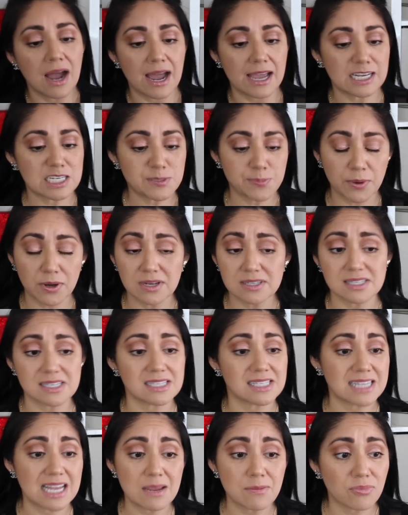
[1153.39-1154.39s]
i experienced the
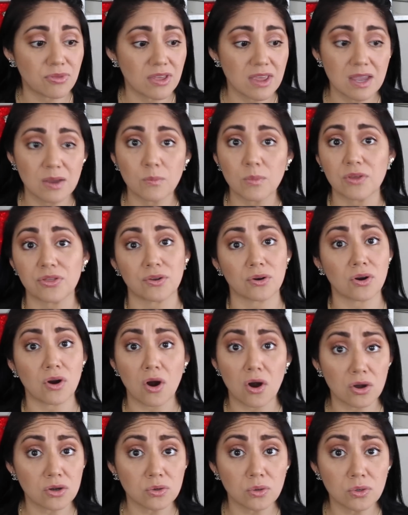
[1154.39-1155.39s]
same thing with her
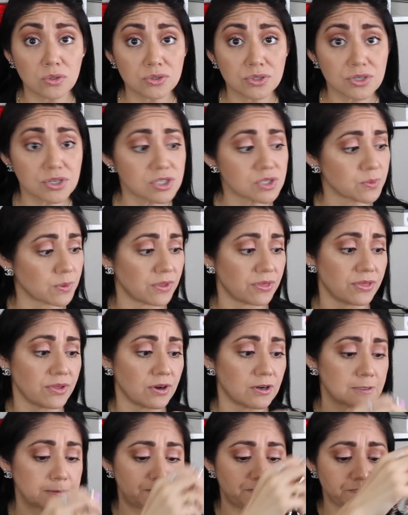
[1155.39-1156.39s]
card holders with
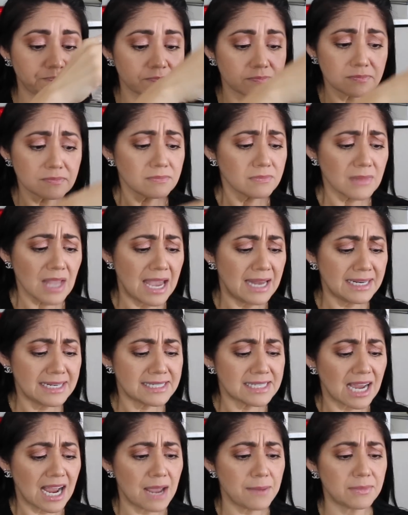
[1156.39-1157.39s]
their
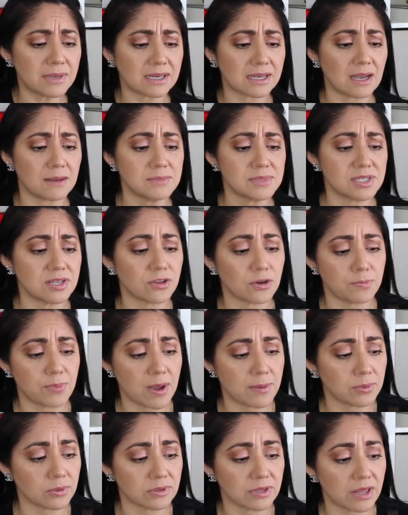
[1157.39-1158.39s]
anytime it comes to their
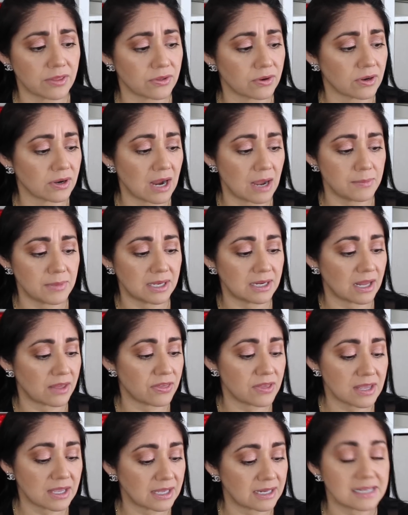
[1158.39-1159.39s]
pebbled leather i mean i
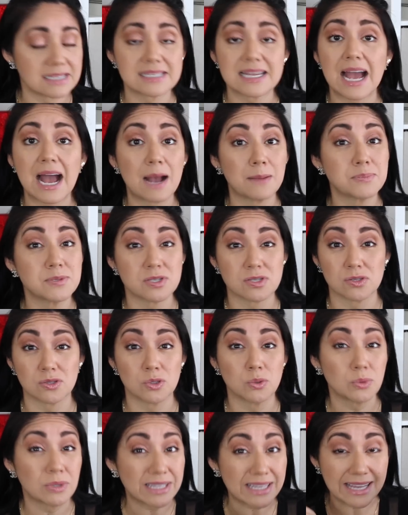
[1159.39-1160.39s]
think it is
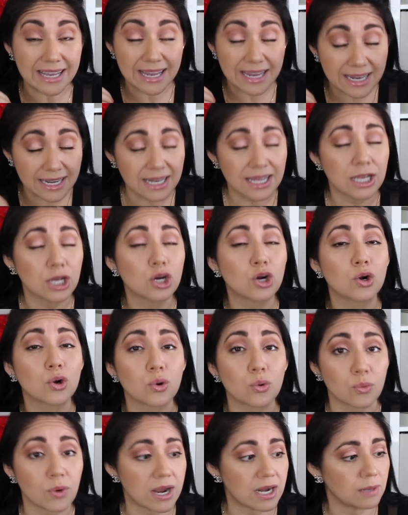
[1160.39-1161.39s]
absolutely
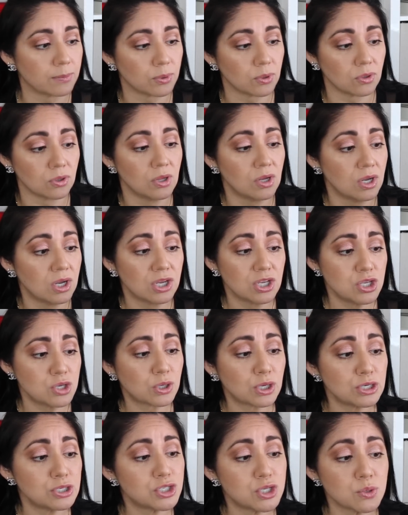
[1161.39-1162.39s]
incredible you
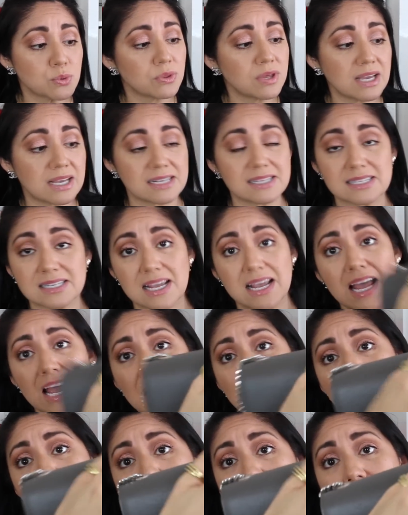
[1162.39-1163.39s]
can do this
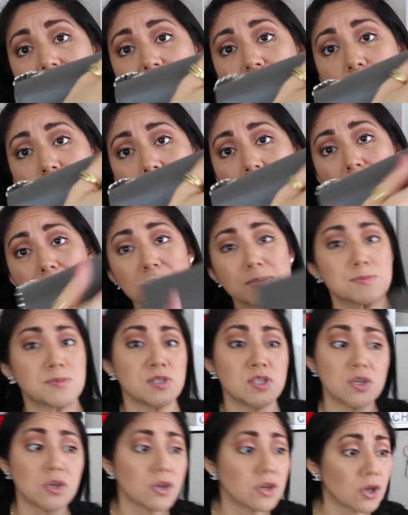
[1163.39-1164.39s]
and you have no problems
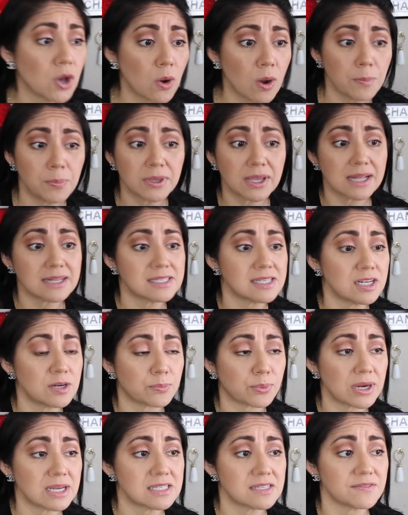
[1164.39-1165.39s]
you can go up against an
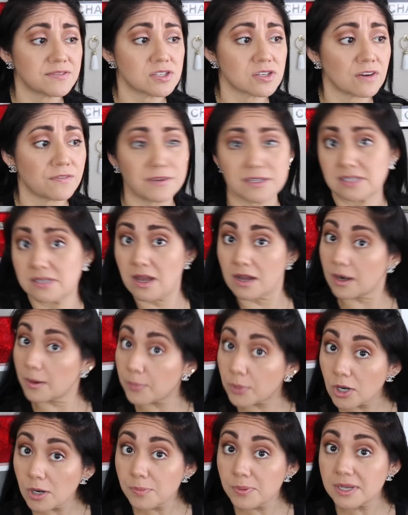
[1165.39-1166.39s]
abrasive surface not on
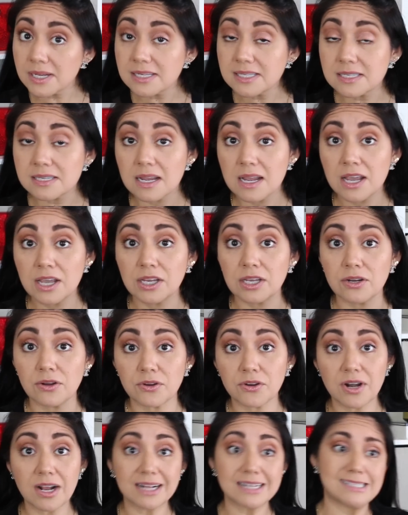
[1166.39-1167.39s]
purpose you know
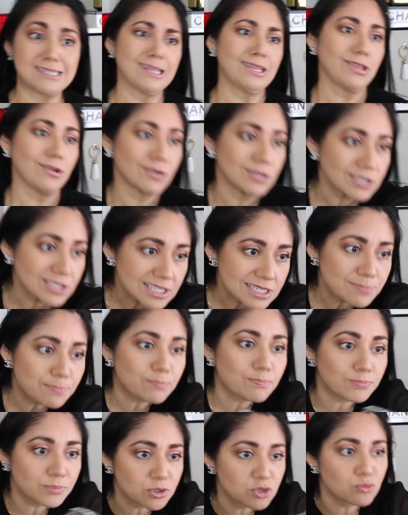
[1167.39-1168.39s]
you're not gonna sit there and just
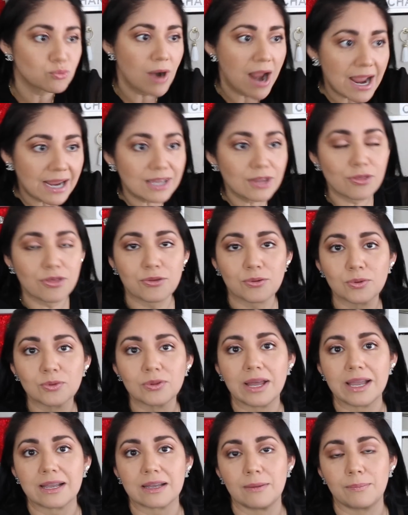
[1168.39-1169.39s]
drag it through
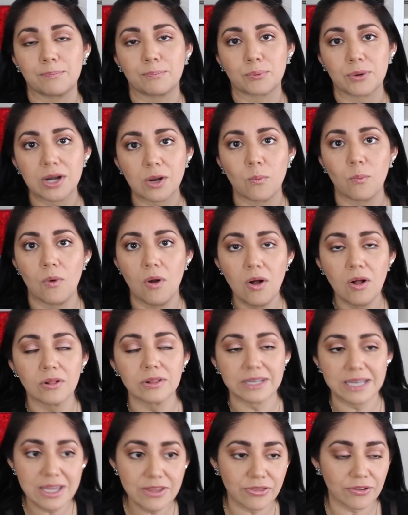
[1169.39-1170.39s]
like a brick wall
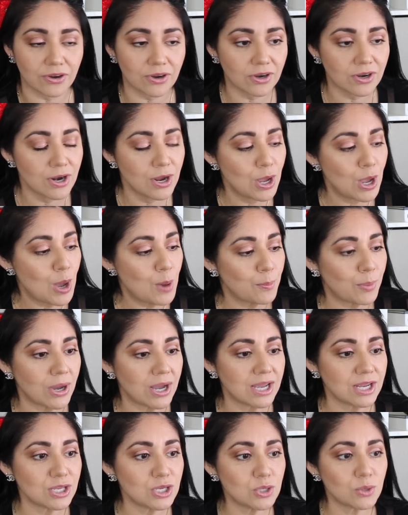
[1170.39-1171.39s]
either,
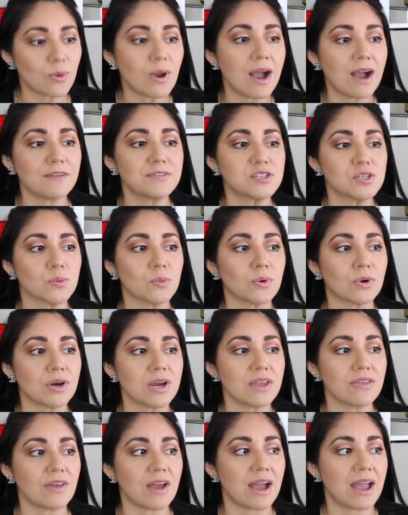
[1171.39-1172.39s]
but you don't have to
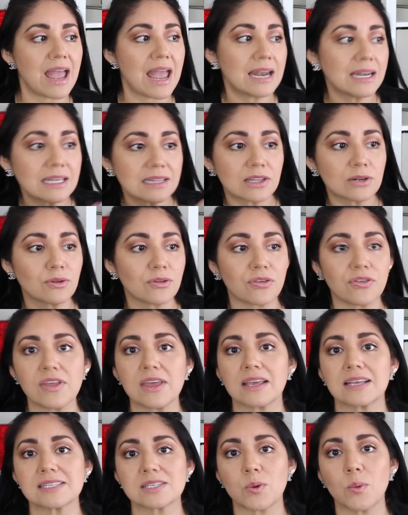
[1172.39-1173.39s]
worry that any little
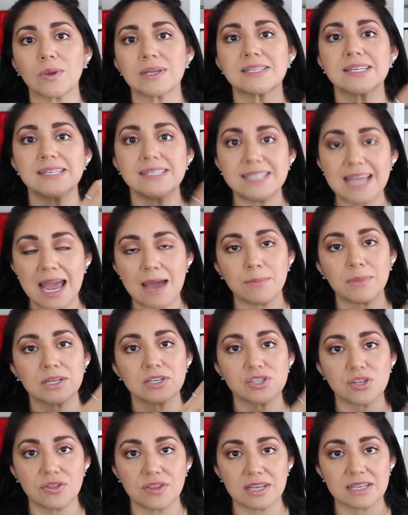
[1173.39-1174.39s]
thing is going to
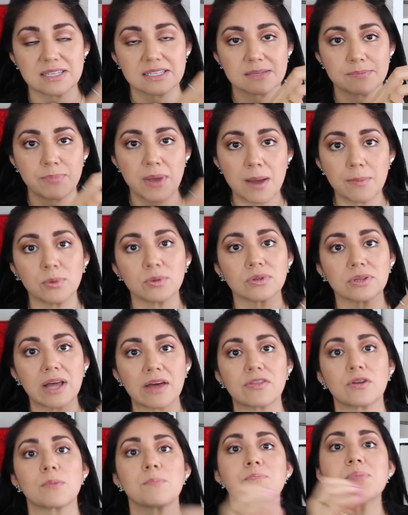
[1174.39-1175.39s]
damage this pebbled
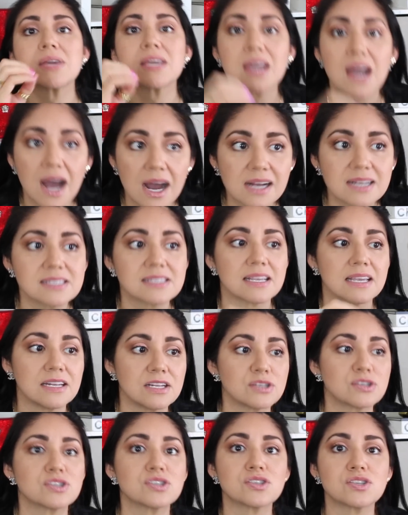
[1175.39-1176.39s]
leather because it
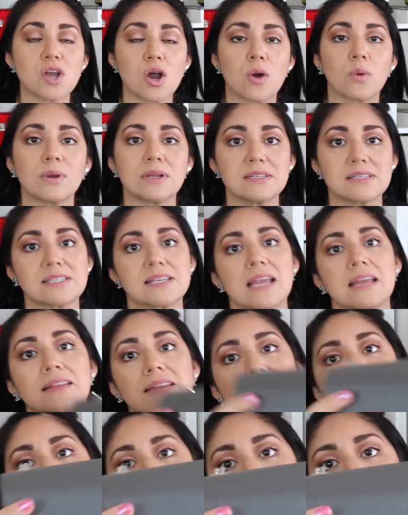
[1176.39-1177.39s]
is so
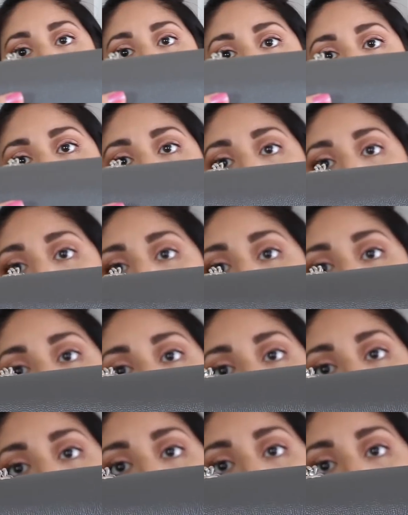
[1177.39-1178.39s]
insanely durable.
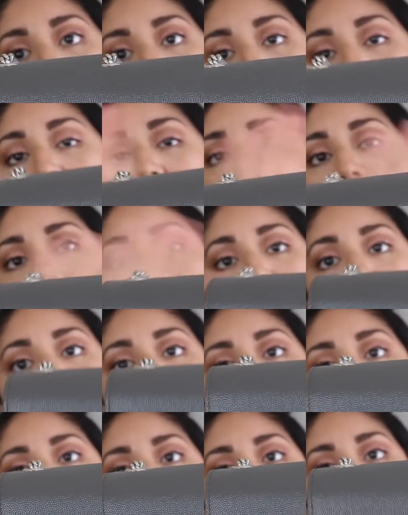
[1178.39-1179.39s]
So I am a
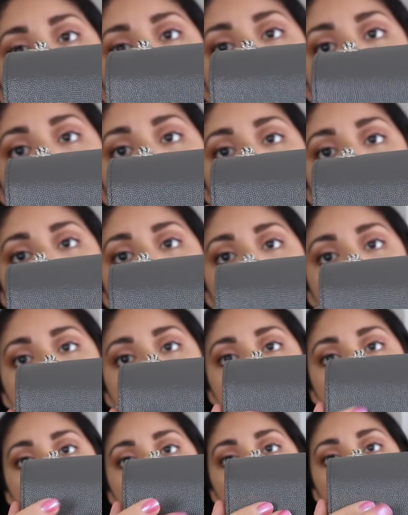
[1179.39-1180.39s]
huge fan of
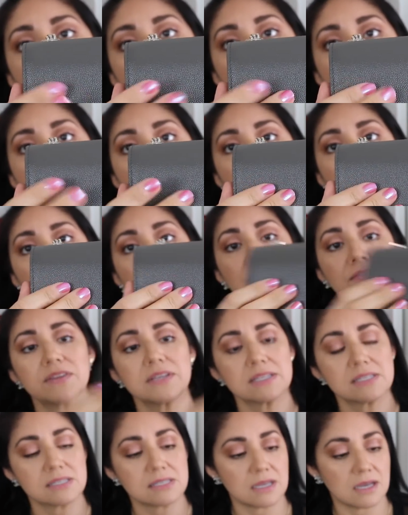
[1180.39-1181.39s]
this, uh, of
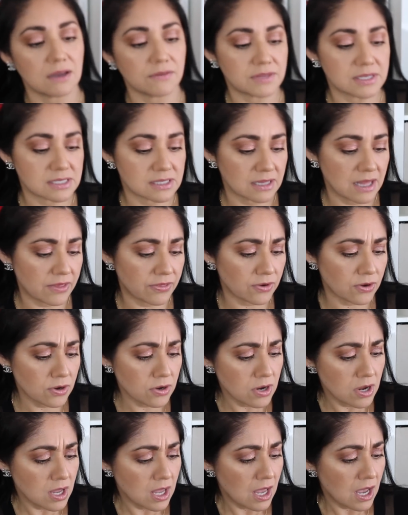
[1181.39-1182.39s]
this, uh, of this
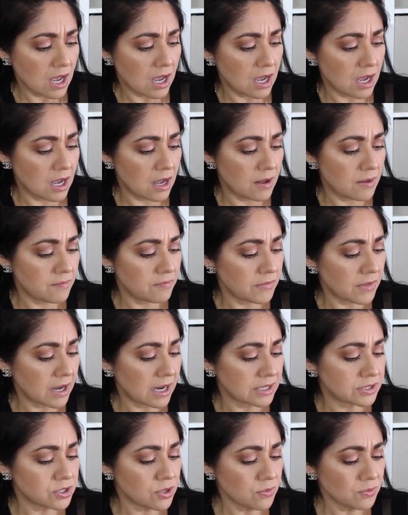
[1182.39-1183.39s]
leather. Um,
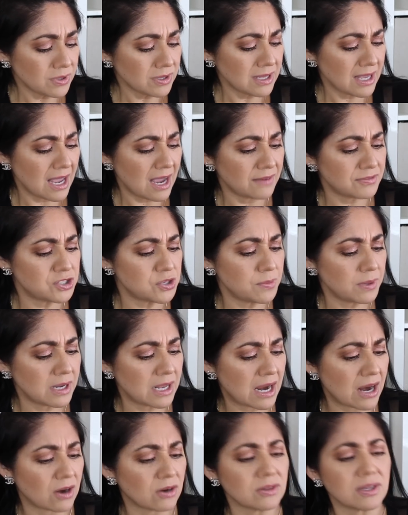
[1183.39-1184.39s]
I don't really have too
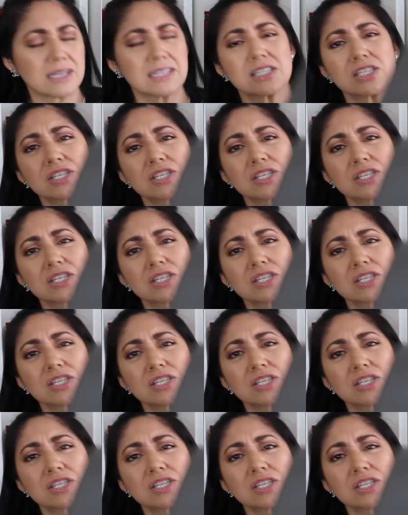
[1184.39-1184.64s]
many hairline